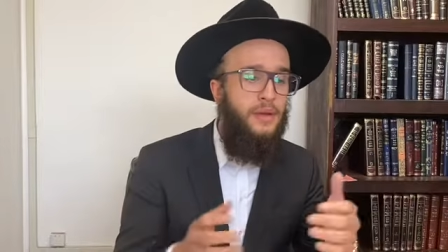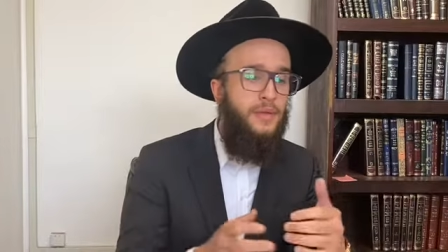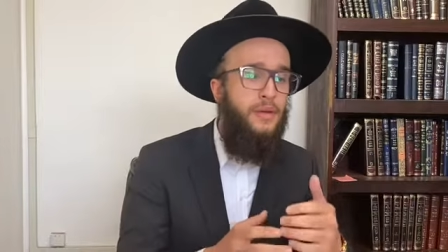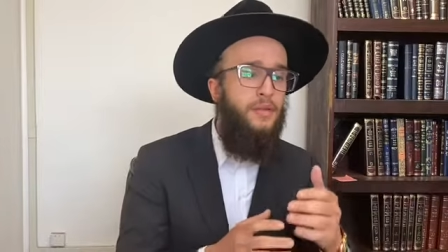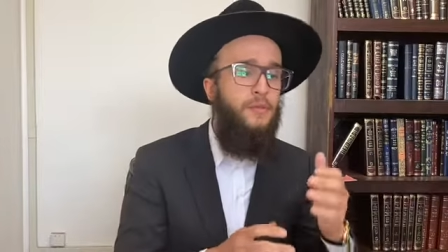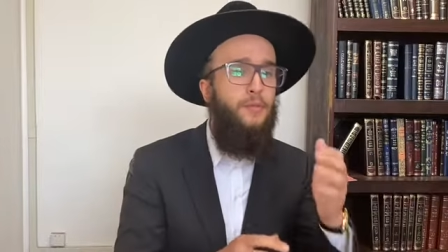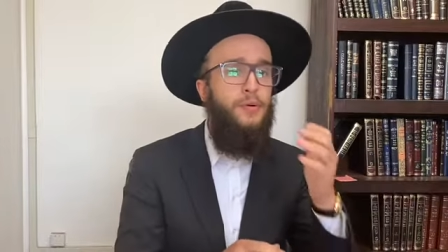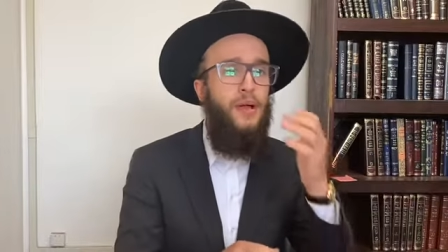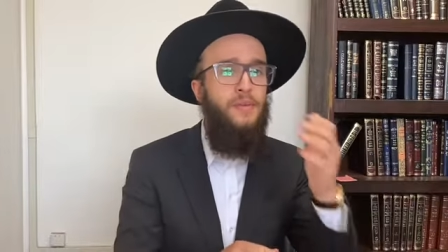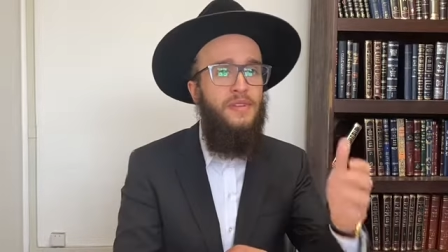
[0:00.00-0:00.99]
those
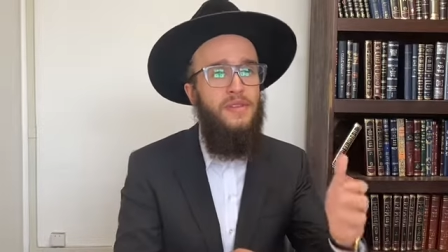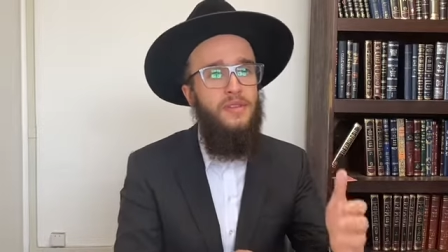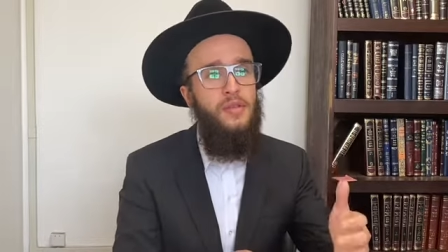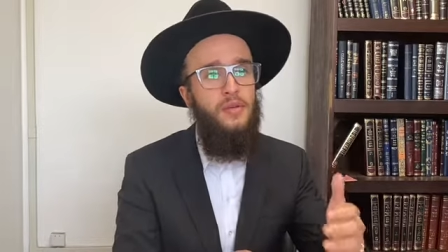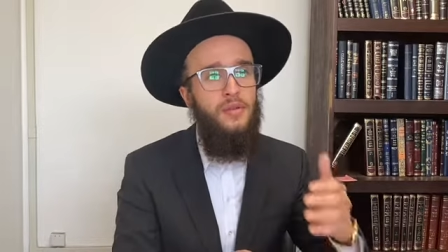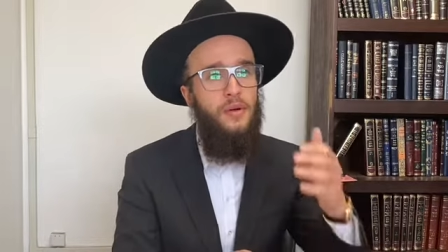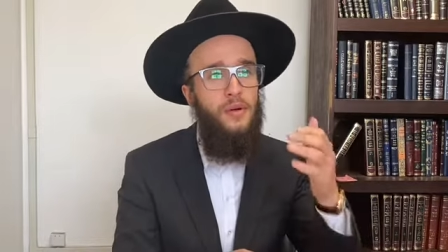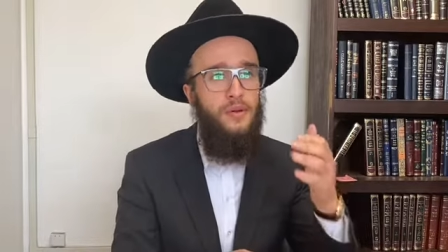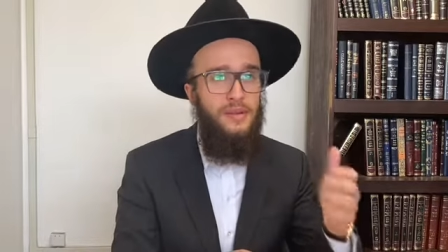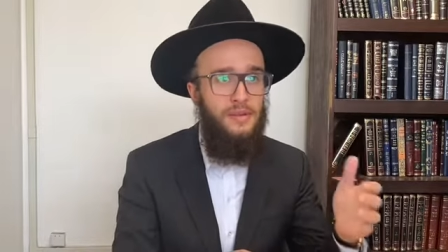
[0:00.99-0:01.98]
promises and those
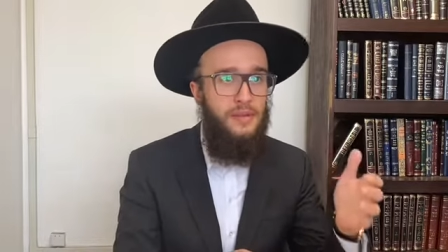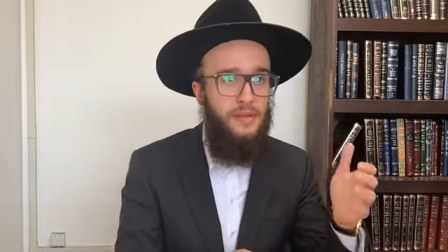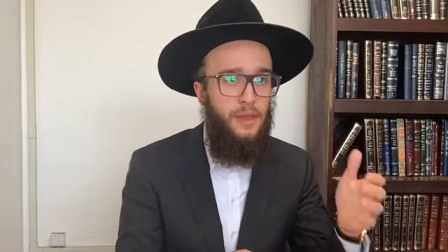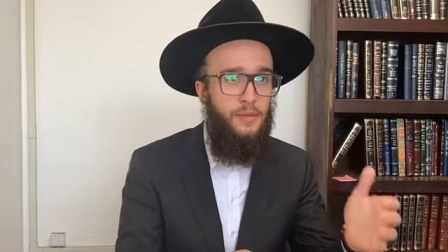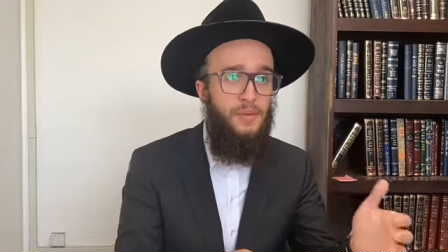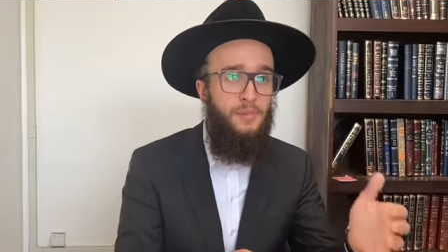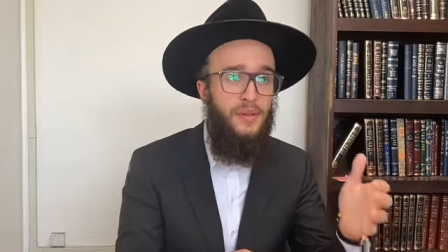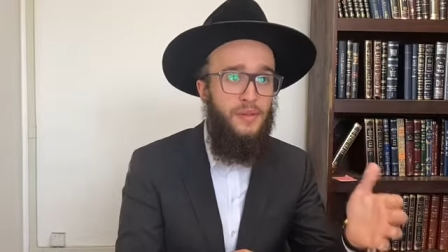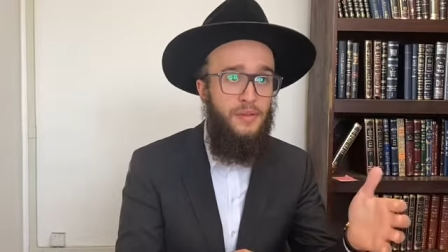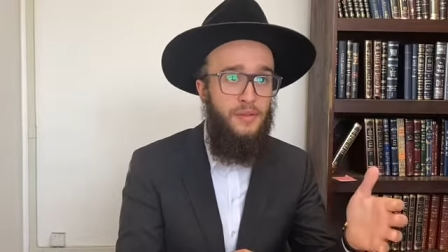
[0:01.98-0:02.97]
goals that we
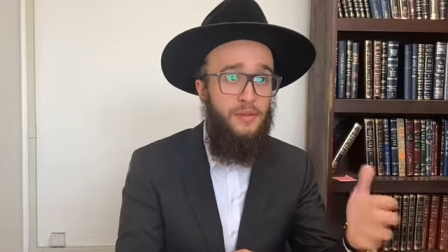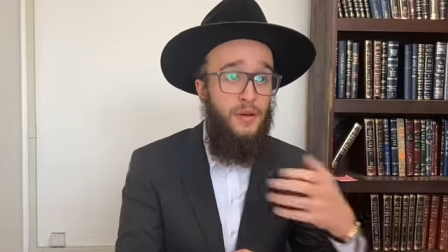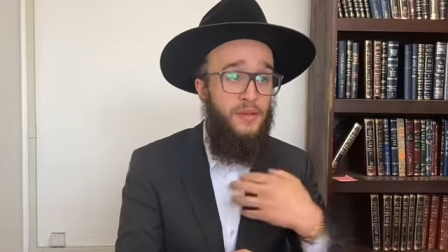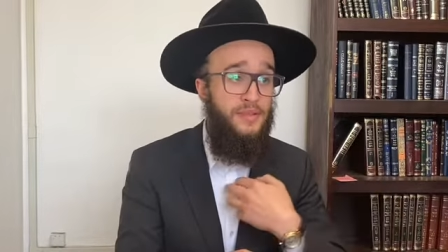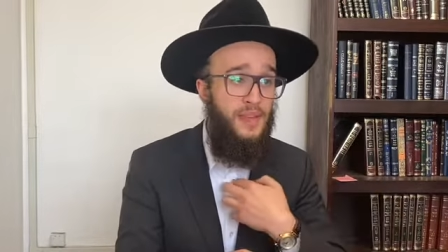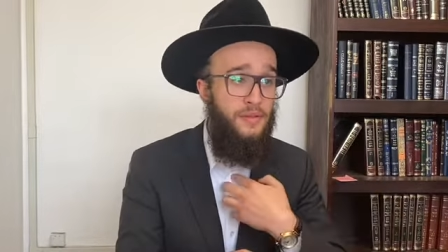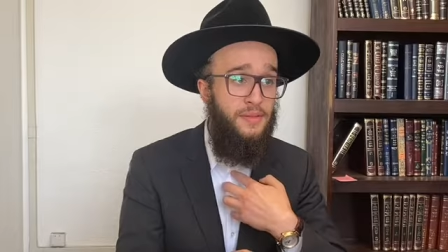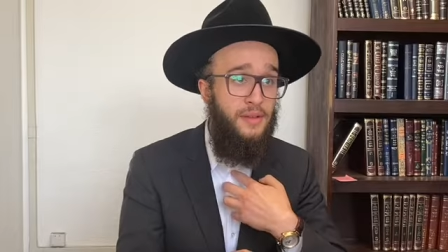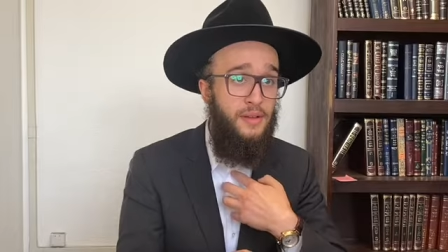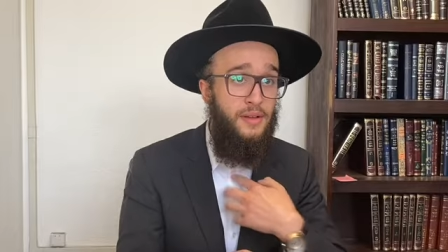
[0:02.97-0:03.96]
put to
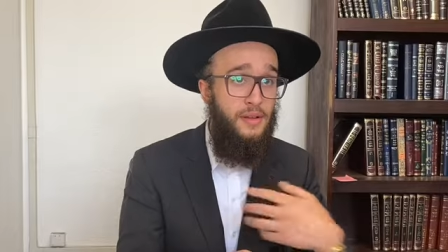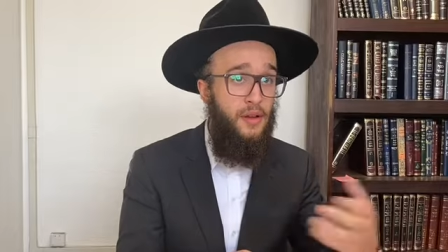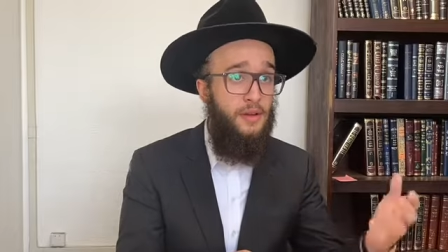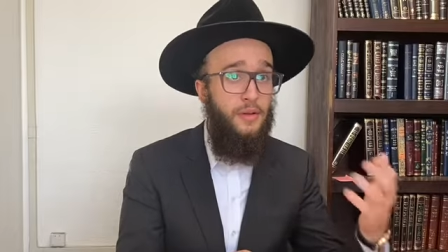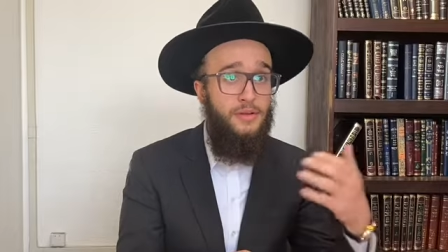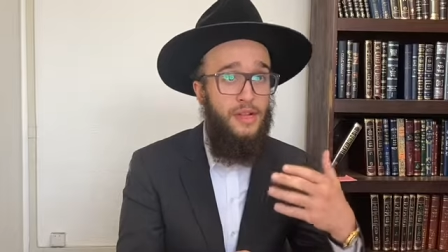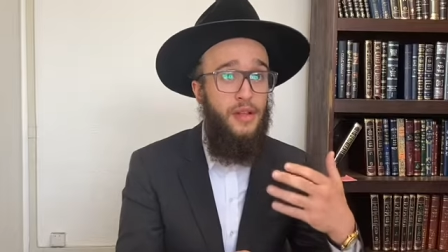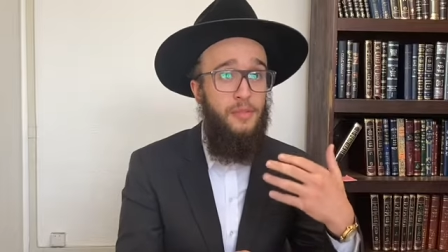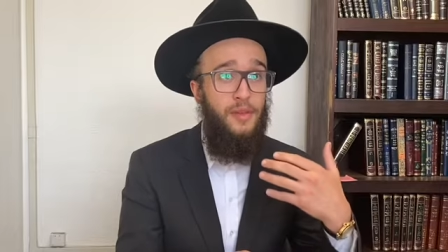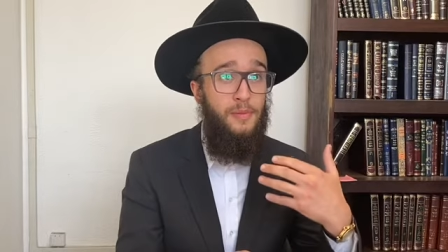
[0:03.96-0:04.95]
ourselves on Rosh Hashanah
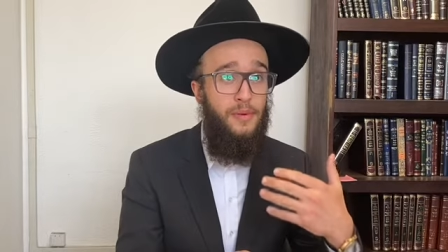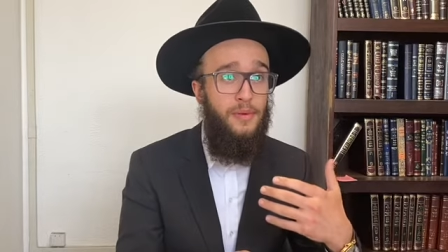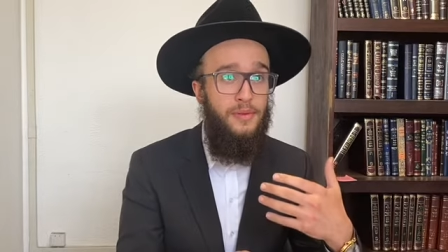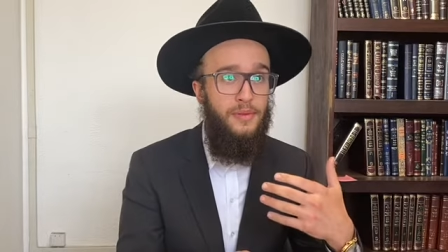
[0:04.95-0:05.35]
and Yom Kippur